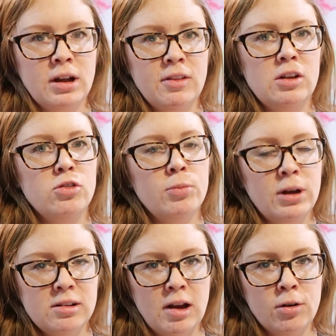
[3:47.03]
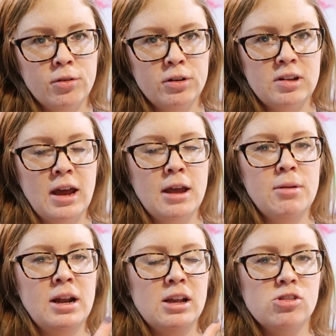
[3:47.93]
again, they do break down over time,
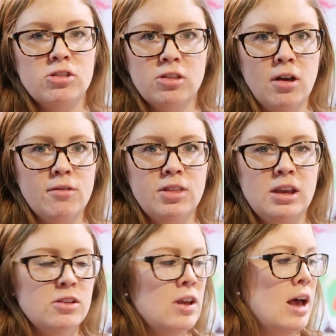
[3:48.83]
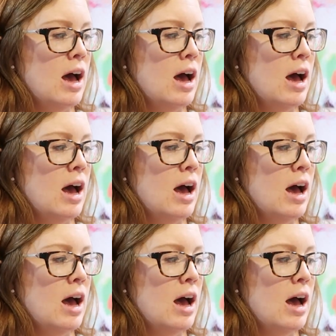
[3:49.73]
and I just love these.